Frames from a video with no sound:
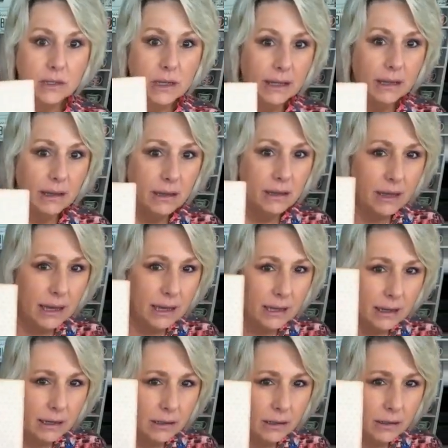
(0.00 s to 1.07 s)
Just like
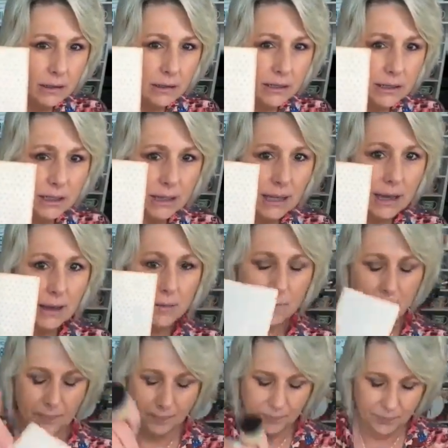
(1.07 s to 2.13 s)
that. Can y'all see that?
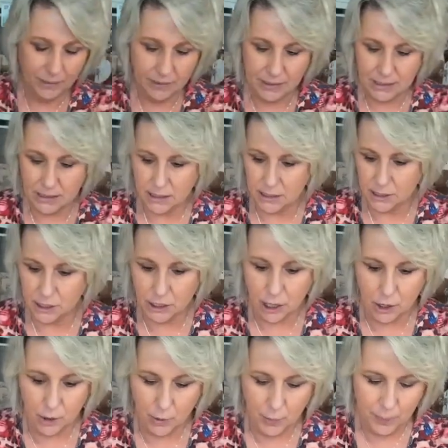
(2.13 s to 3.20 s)
And this is
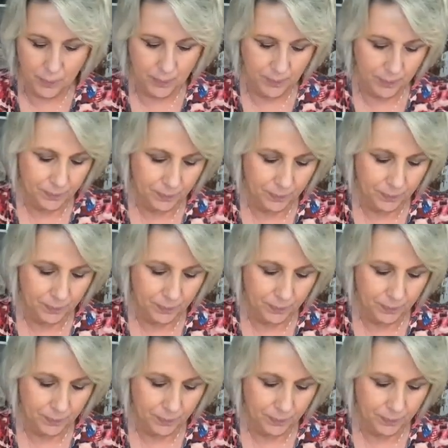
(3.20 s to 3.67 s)
so